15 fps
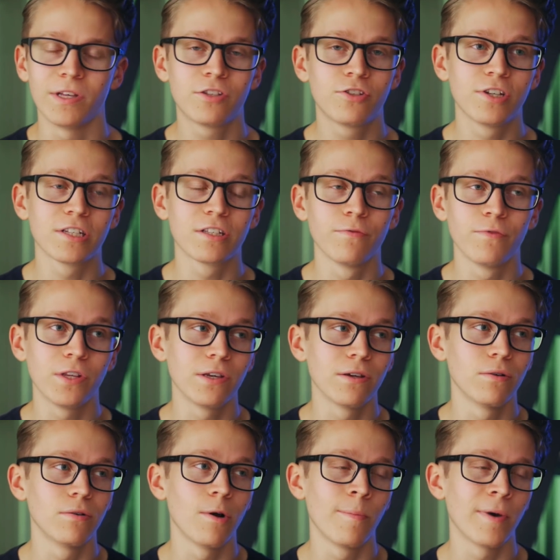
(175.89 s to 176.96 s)
It's just a
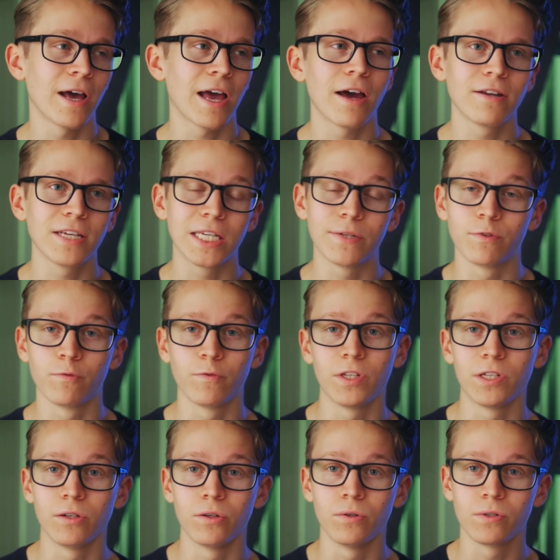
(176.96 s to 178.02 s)
video about how to give your
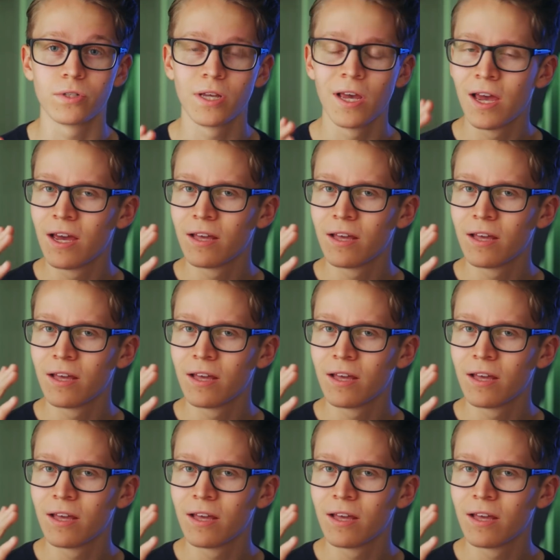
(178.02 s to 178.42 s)
videos